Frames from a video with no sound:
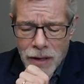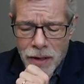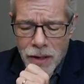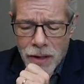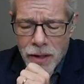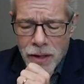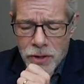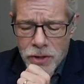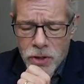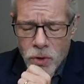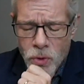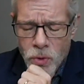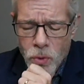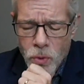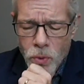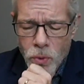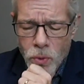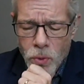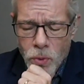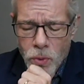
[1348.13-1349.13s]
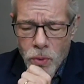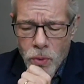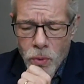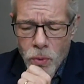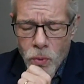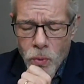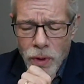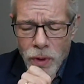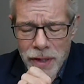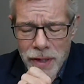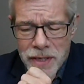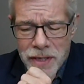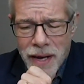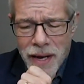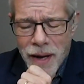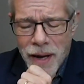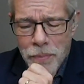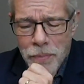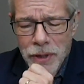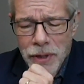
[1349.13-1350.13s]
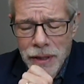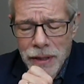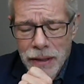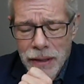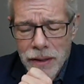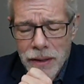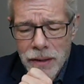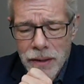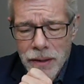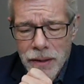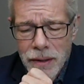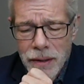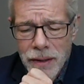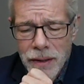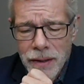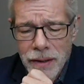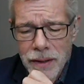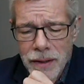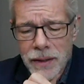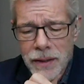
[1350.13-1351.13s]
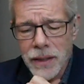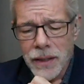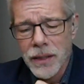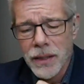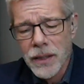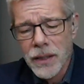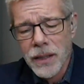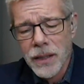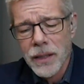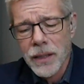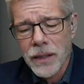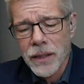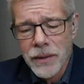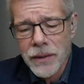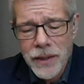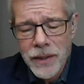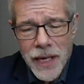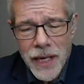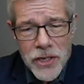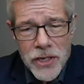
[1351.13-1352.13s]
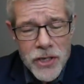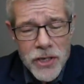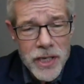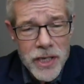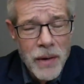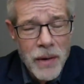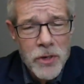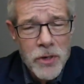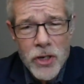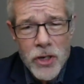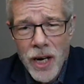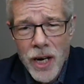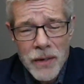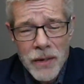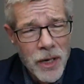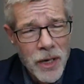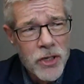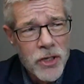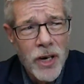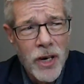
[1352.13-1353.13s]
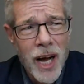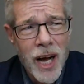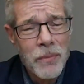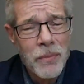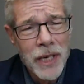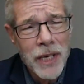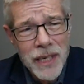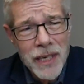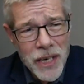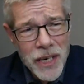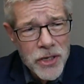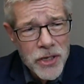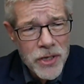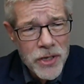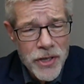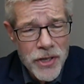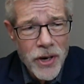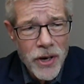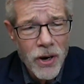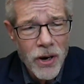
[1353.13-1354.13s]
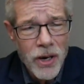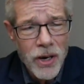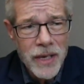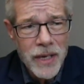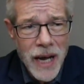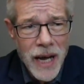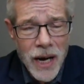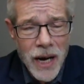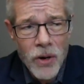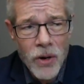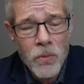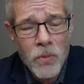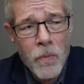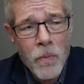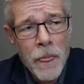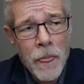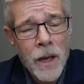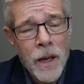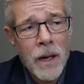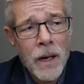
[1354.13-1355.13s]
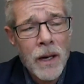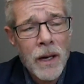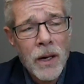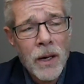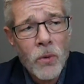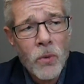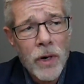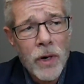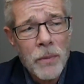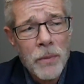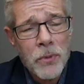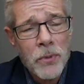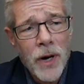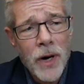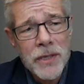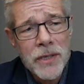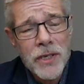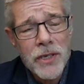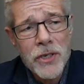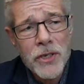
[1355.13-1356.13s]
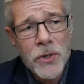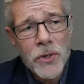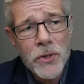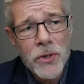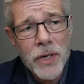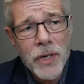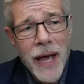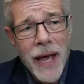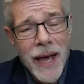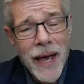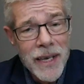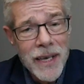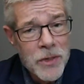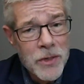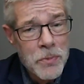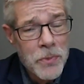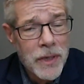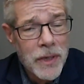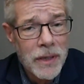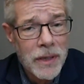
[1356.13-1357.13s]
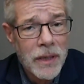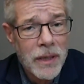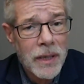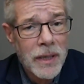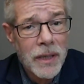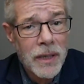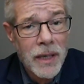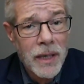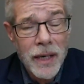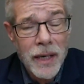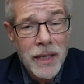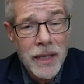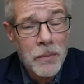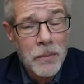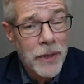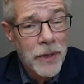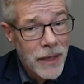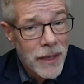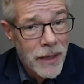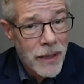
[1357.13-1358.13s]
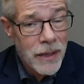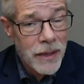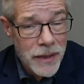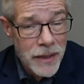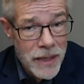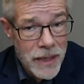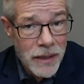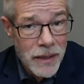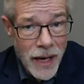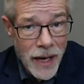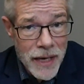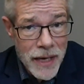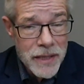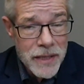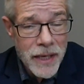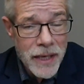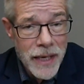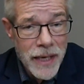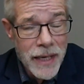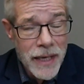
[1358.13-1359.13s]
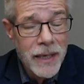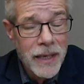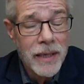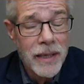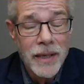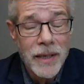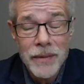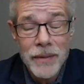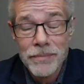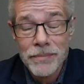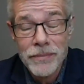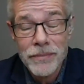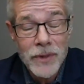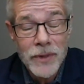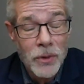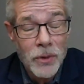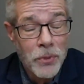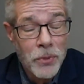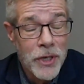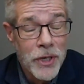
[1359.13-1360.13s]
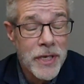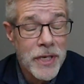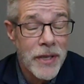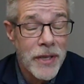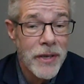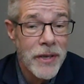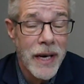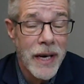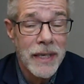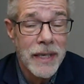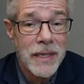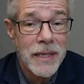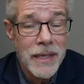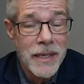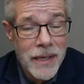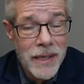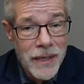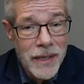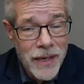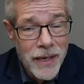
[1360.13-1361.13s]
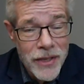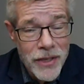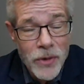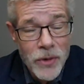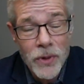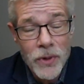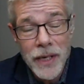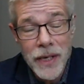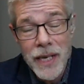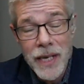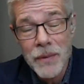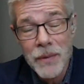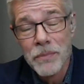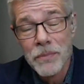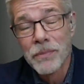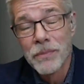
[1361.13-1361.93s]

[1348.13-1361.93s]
So, what is happening in the nations, and I'm not sure how many nations there are now, where prostitution has been completely legalized. And again, I appreciate the idea that they want to keep